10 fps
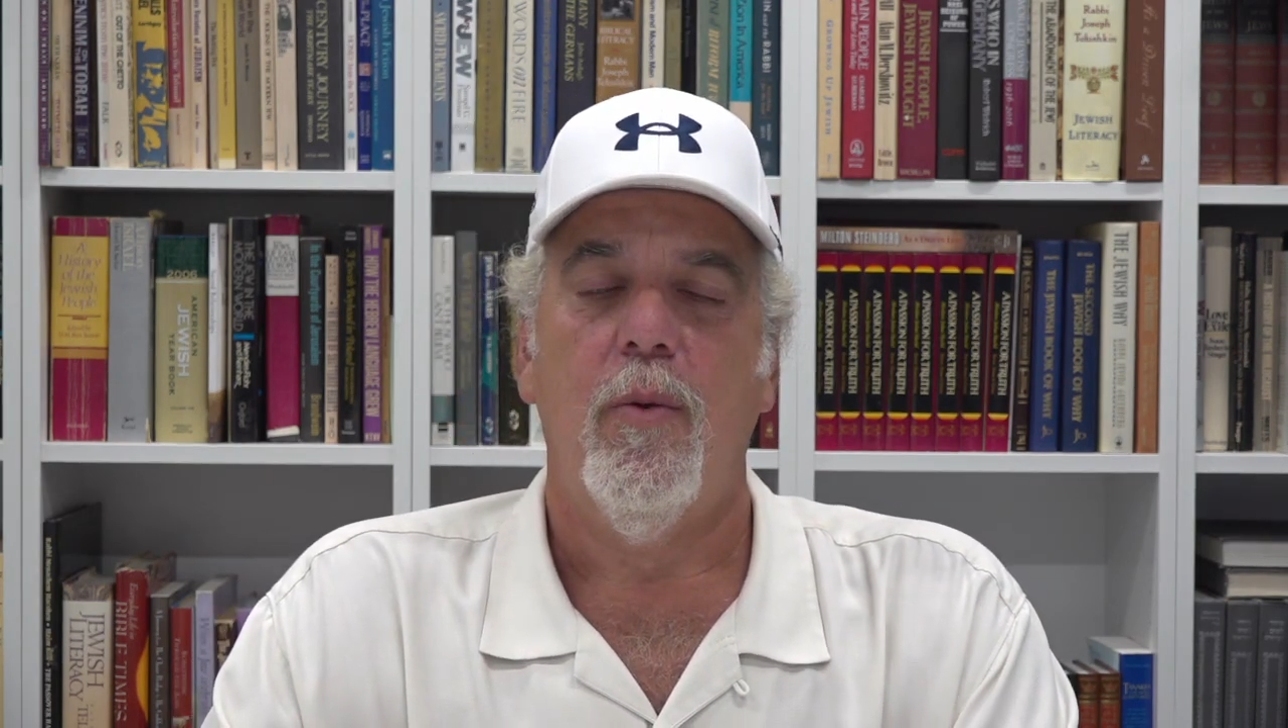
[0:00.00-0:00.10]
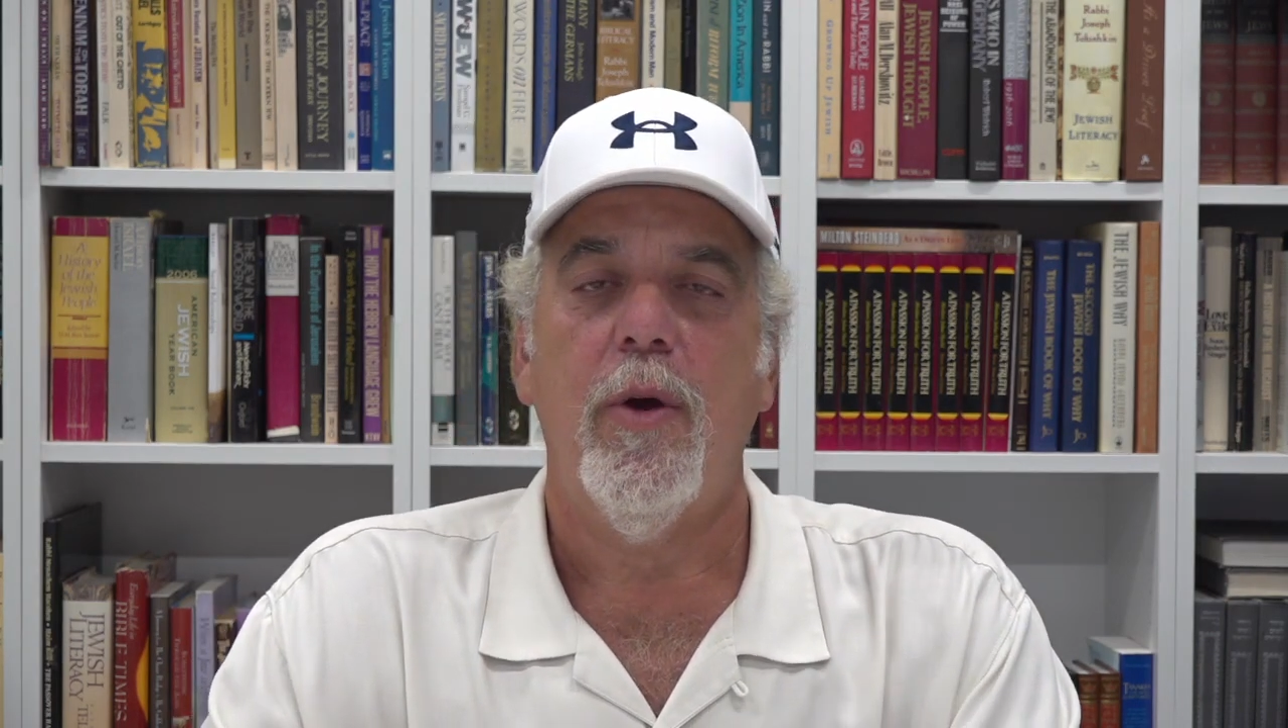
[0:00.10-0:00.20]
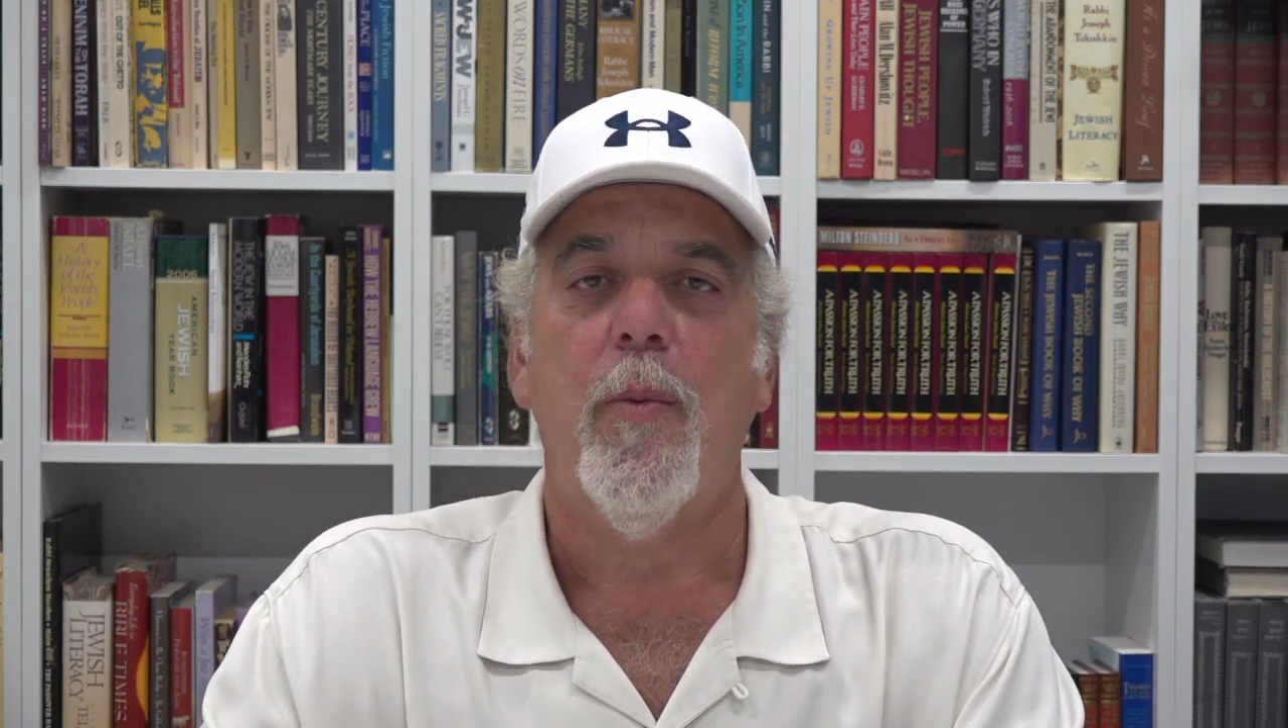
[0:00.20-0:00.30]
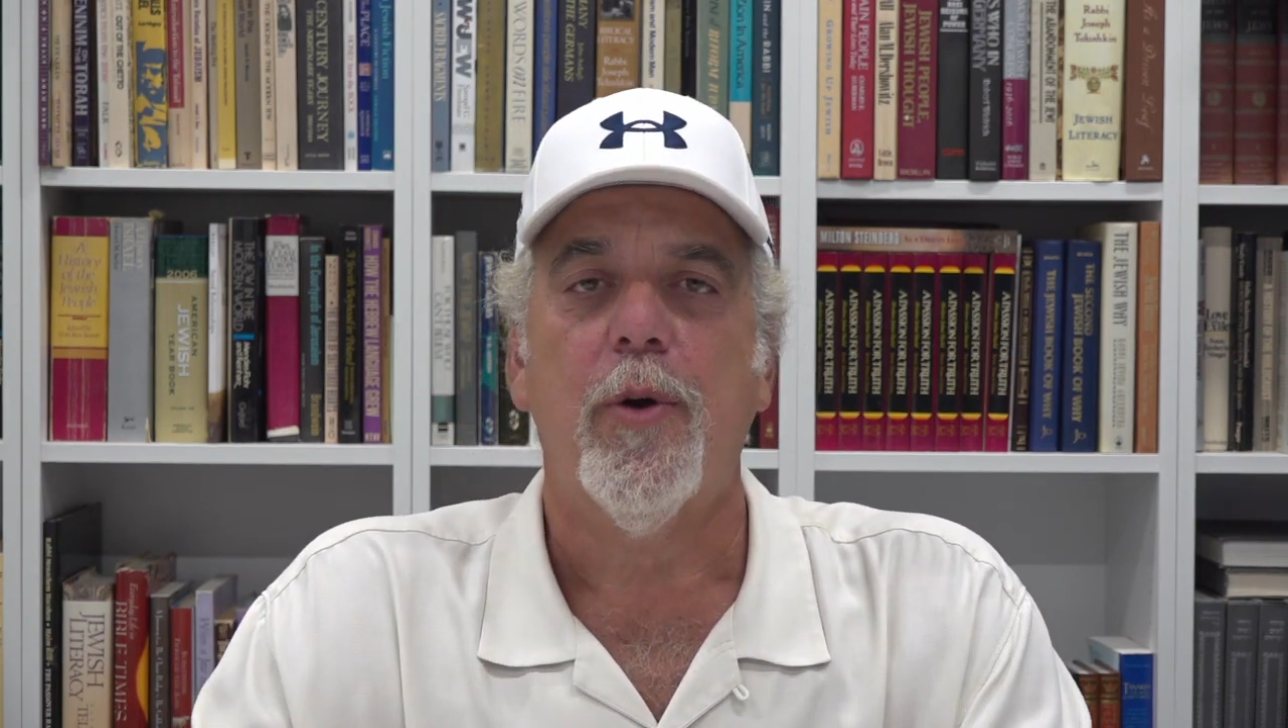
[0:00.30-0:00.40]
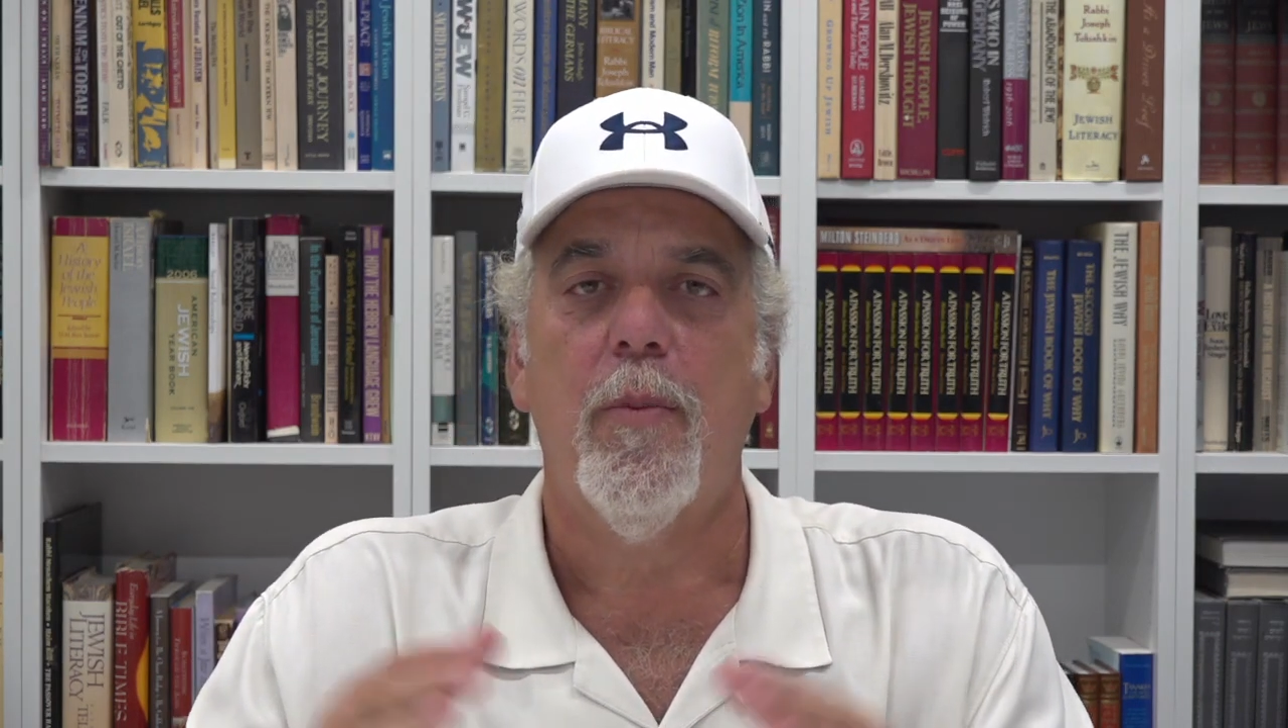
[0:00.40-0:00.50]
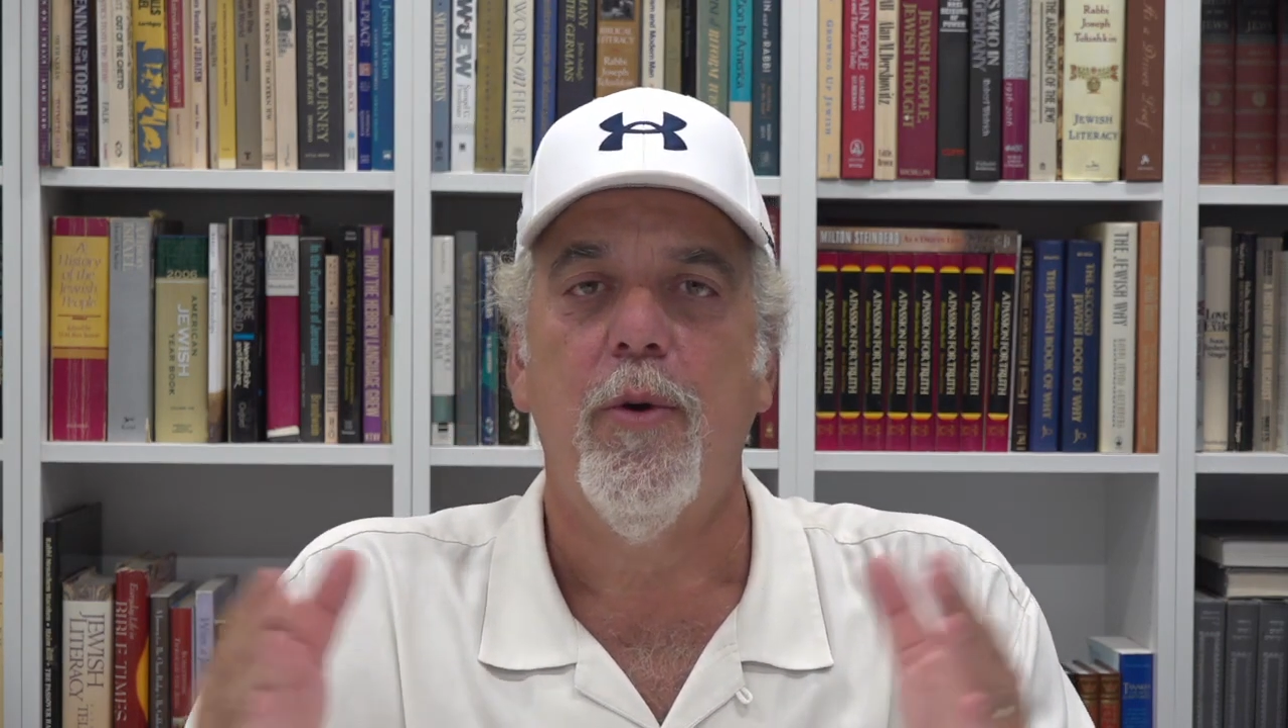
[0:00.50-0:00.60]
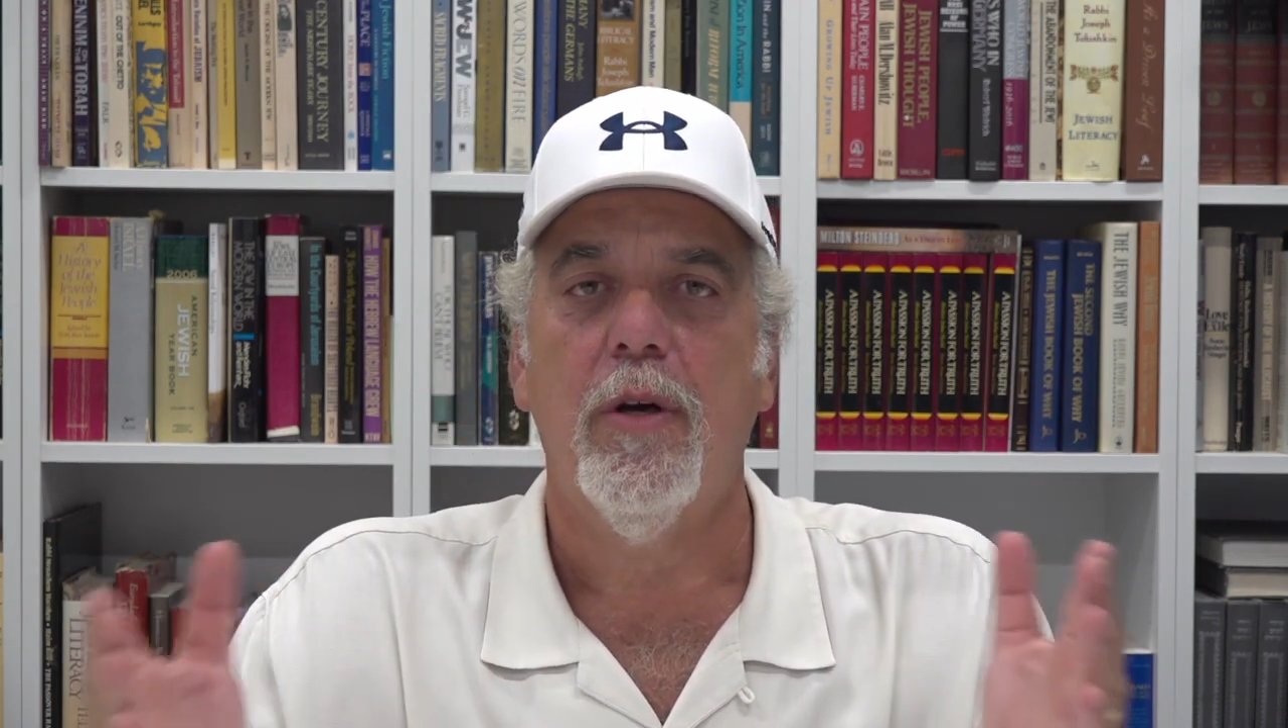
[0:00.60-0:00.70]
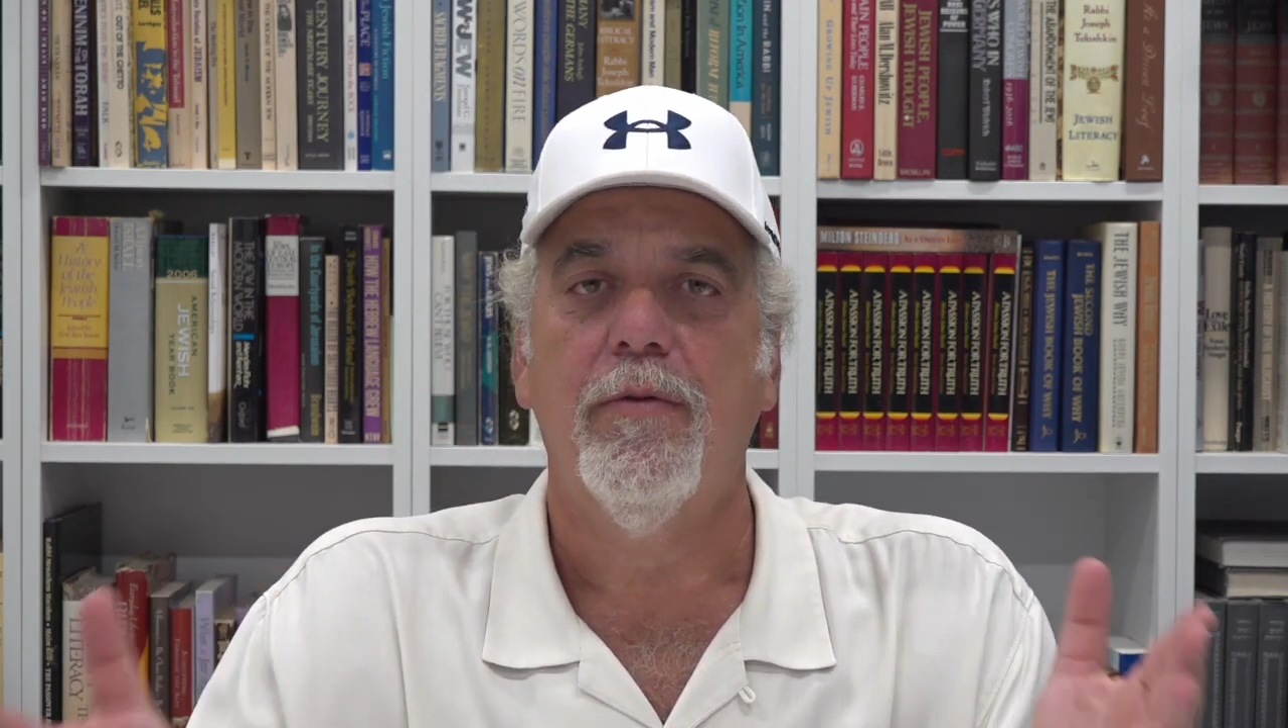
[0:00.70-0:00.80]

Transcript: We open our book